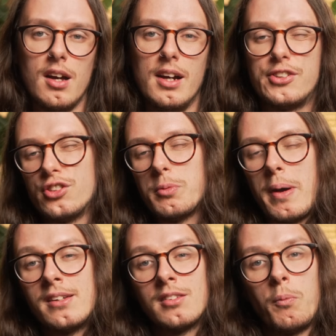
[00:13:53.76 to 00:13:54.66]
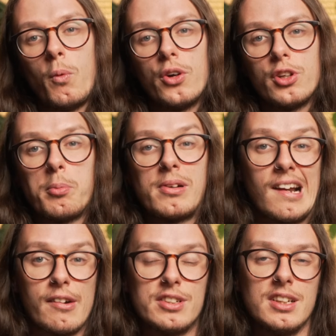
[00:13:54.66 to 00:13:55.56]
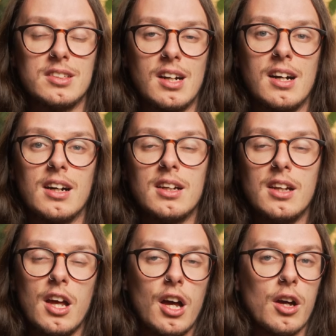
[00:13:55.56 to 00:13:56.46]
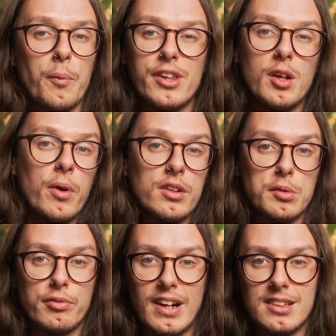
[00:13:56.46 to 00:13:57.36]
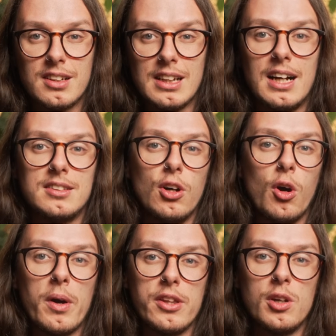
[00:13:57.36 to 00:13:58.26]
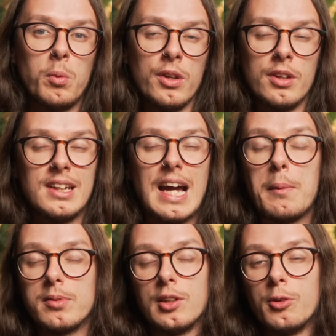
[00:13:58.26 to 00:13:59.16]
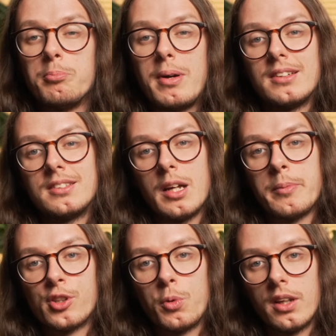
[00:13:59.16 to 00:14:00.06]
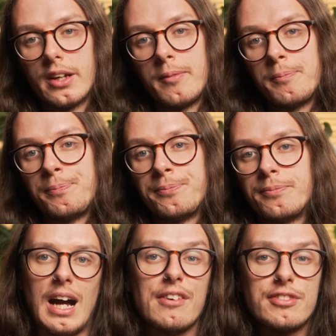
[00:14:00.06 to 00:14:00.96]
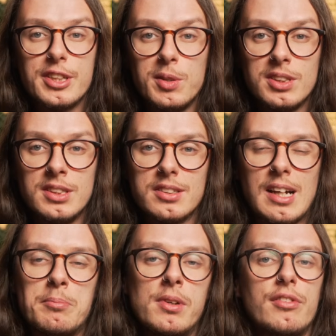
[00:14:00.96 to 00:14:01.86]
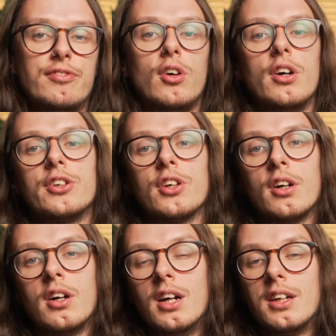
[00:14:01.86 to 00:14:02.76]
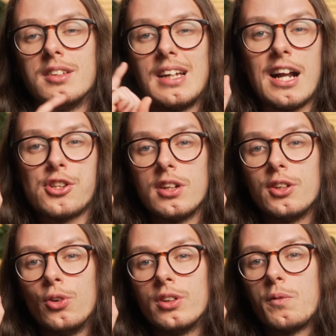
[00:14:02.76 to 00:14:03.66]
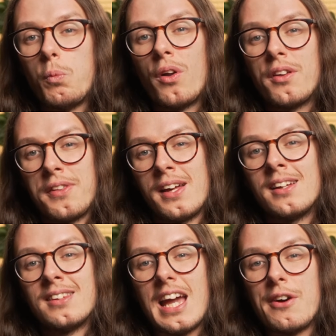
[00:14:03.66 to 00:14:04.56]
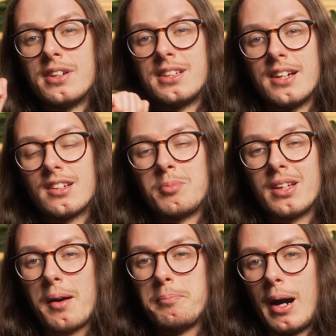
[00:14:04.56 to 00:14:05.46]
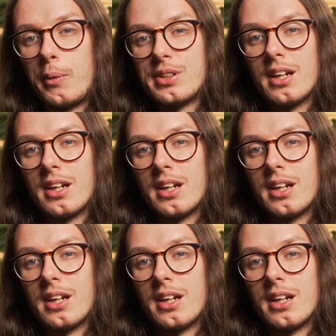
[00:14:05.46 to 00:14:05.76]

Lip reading: It just depends on what your priorities are, whether you want some fast glass or whether you want the absolute best image quality. After using this camera for a year, there's actually only one thing that irritates me about